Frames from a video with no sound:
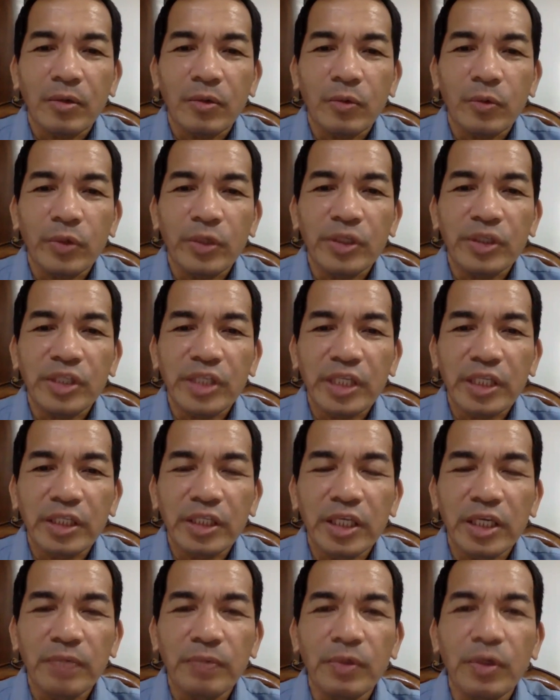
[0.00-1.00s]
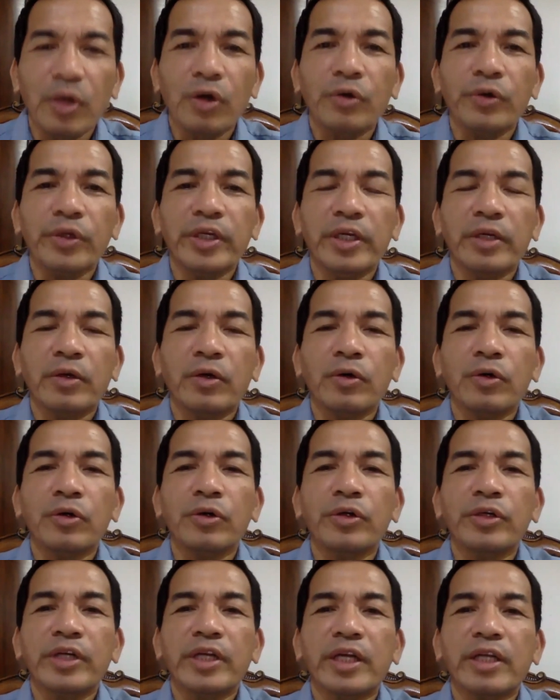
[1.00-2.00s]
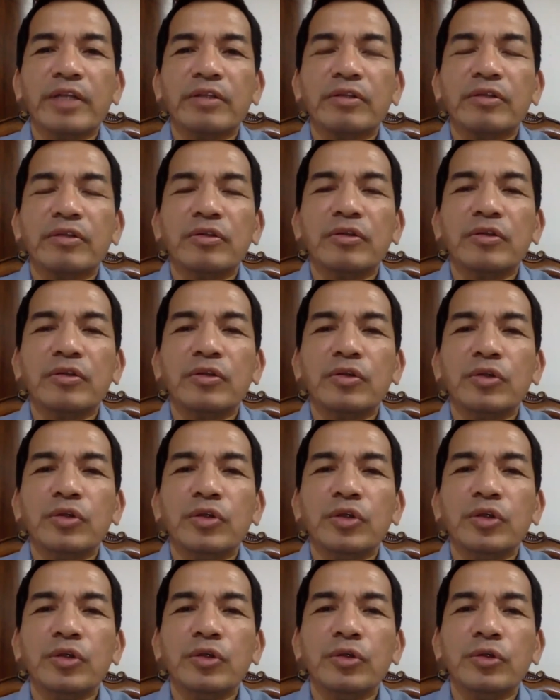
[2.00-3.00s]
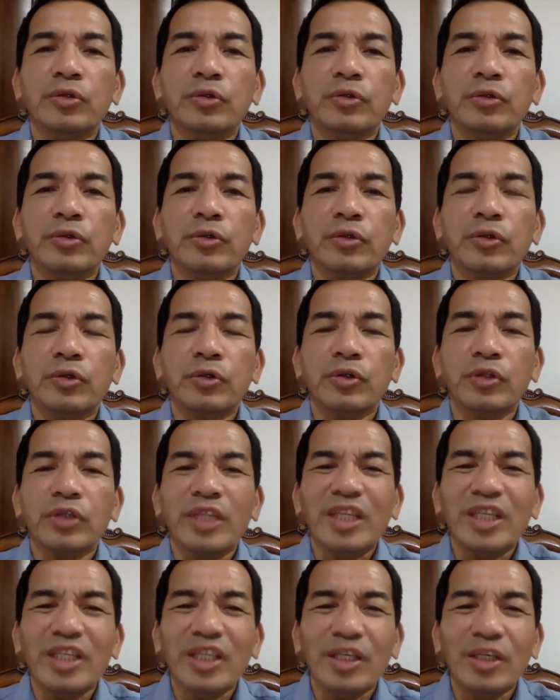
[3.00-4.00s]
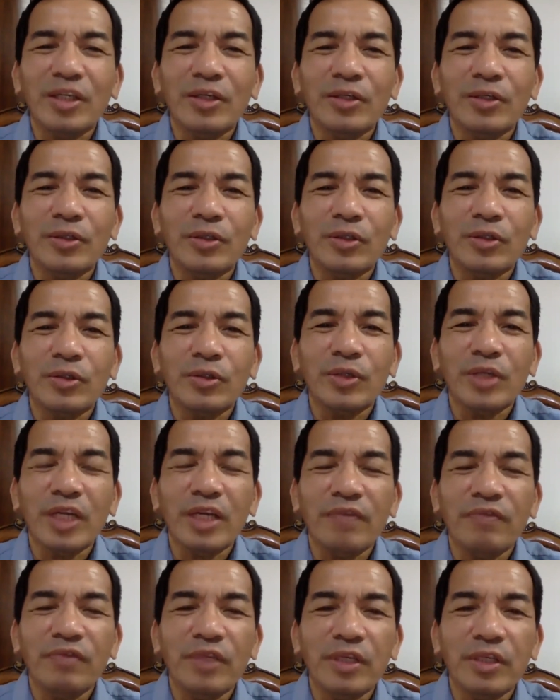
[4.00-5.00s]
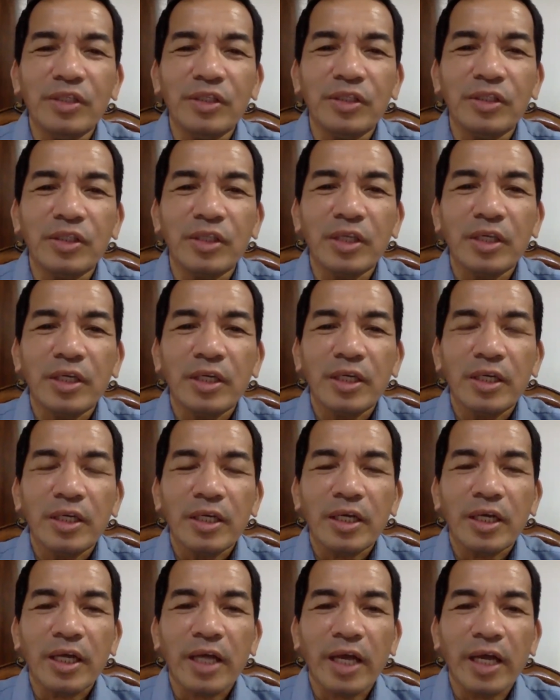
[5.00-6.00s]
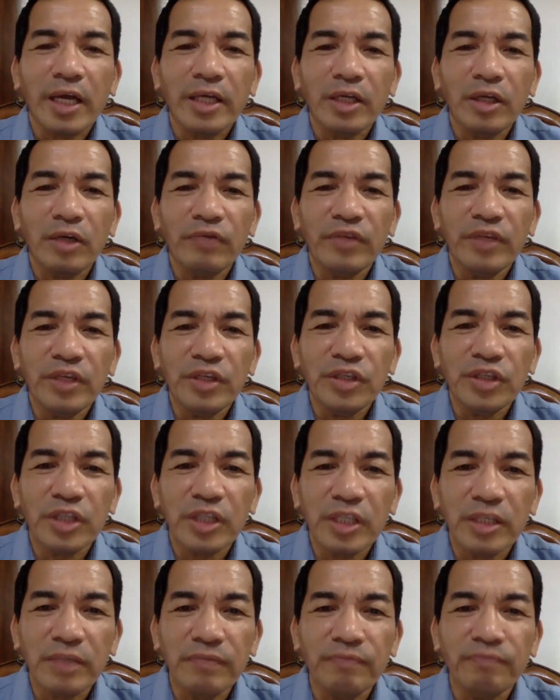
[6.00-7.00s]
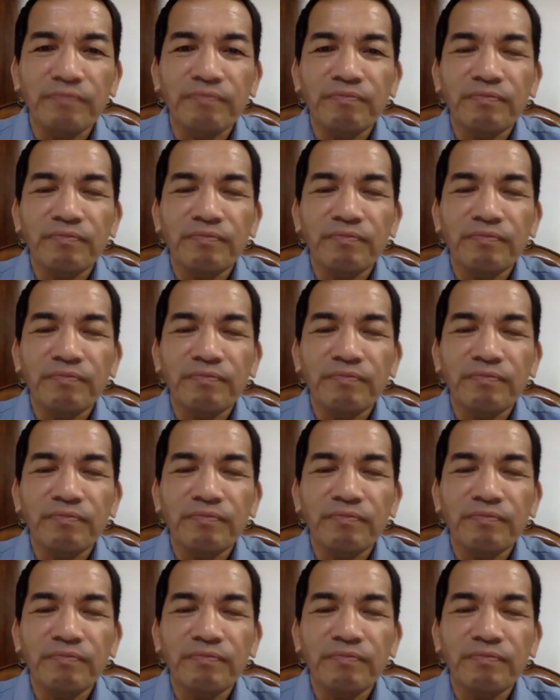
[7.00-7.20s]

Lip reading: we still give glory and honor that you continue to give this kind of initiative,